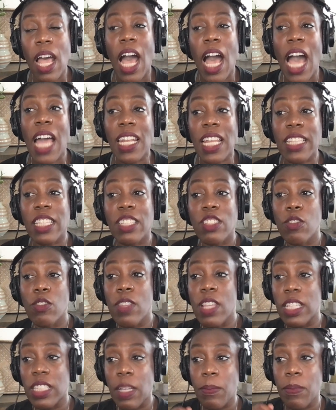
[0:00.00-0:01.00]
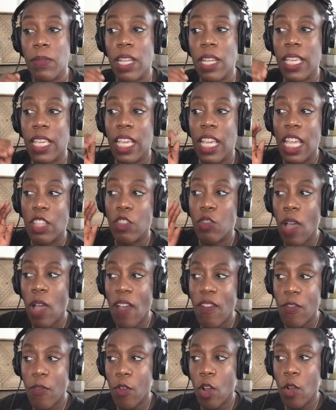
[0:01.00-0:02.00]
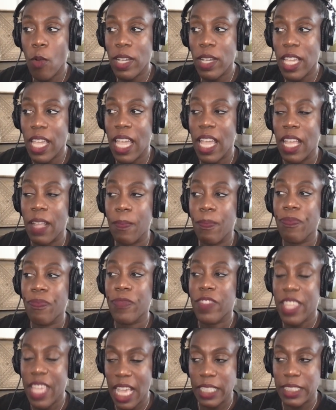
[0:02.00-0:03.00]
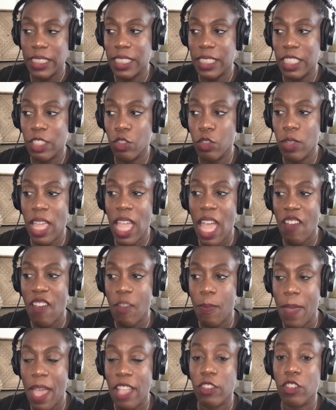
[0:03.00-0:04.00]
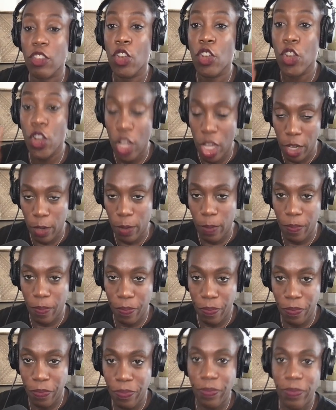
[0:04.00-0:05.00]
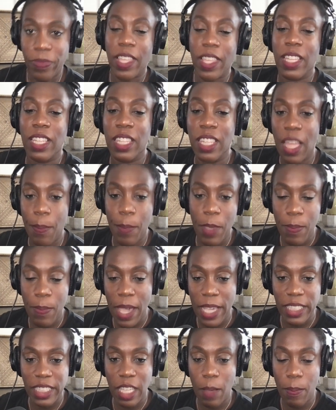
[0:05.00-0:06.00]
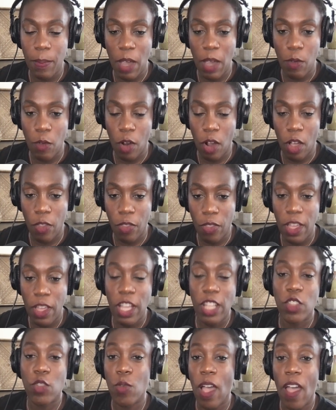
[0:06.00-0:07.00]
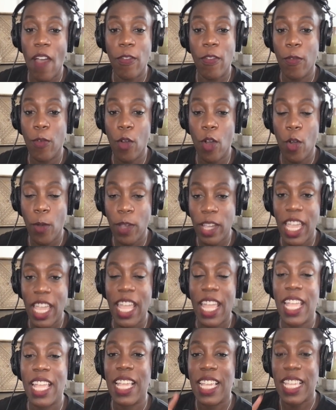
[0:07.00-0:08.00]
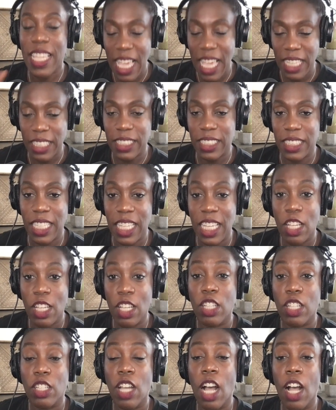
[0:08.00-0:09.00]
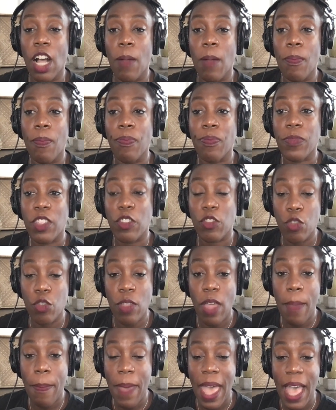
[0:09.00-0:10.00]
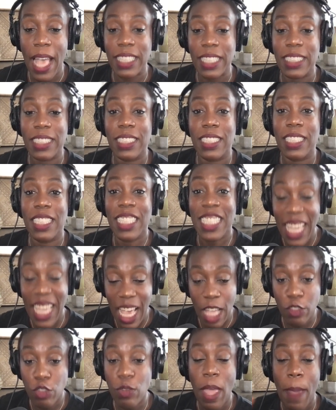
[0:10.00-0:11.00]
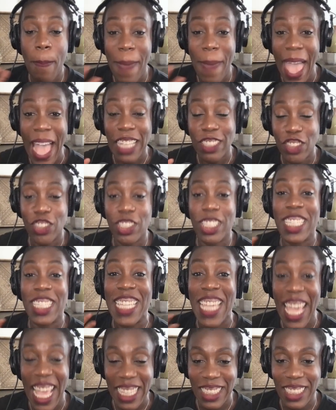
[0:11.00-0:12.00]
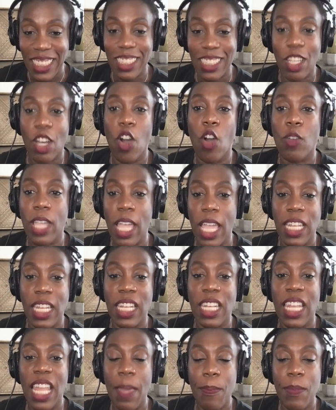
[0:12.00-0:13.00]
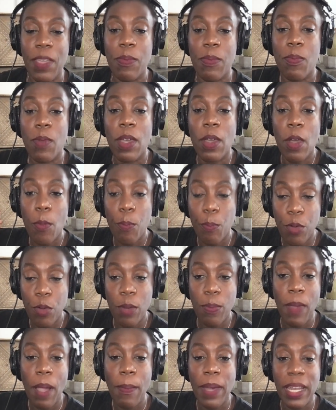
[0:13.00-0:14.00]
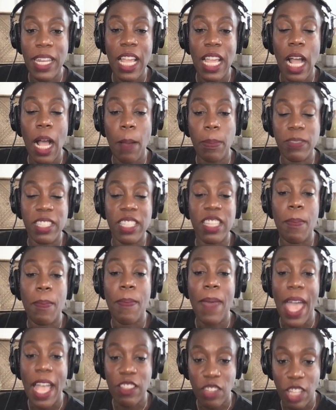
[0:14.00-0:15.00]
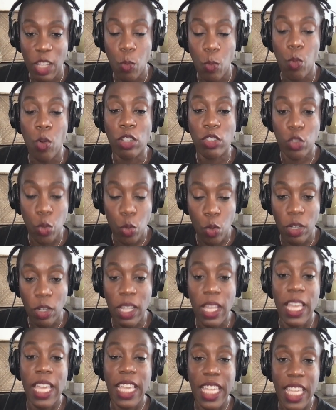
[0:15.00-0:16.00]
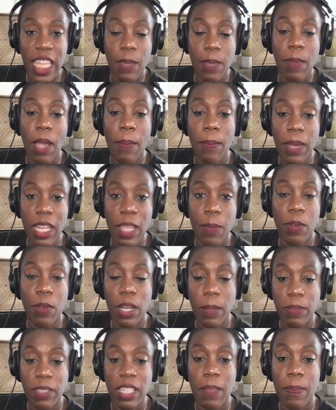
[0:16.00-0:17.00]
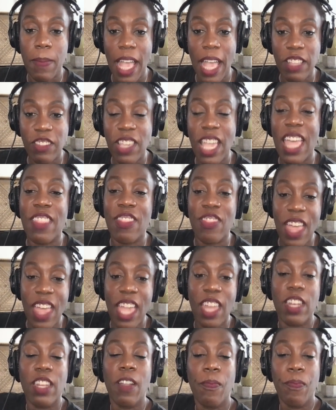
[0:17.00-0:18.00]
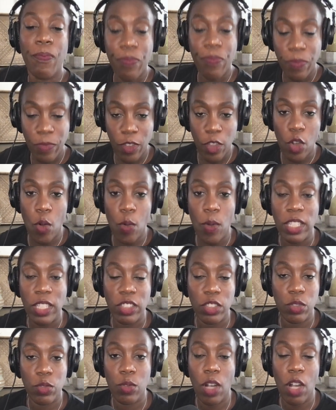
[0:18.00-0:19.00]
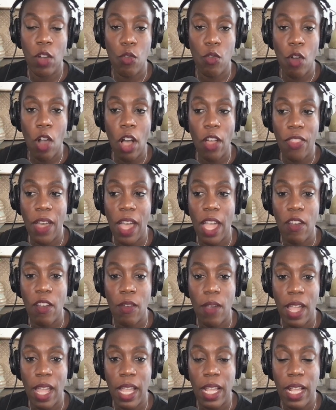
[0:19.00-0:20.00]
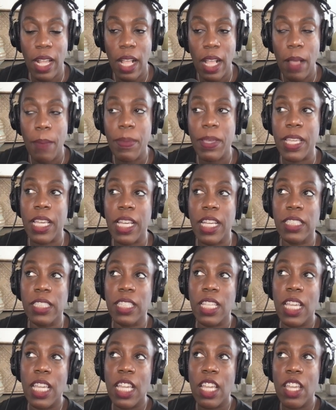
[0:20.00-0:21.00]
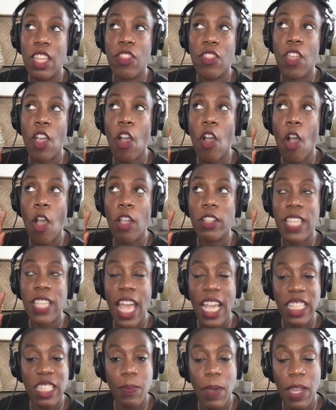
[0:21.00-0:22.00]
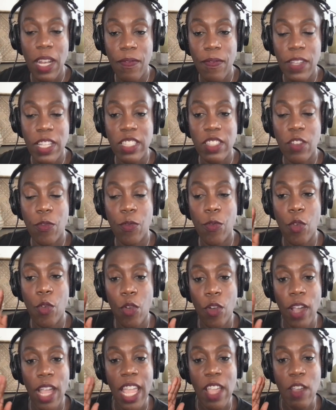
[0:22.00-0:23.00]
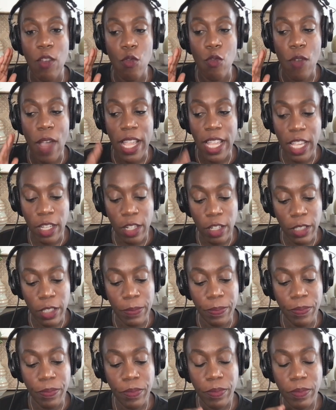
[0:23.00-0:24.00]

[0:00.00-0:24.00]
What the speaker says: I like to do this. I'm like, do I have a 401k? Yes. Do they have a match? No. Let me max out my Roth. Do I have a 401k? Yes. Do they max? Yeah. Do they match? Yes. Okay. Let me put my money up to the match, like work toward getting my money put up to the match, and then going to a Roth IRA, because there are tax benefits for a regular,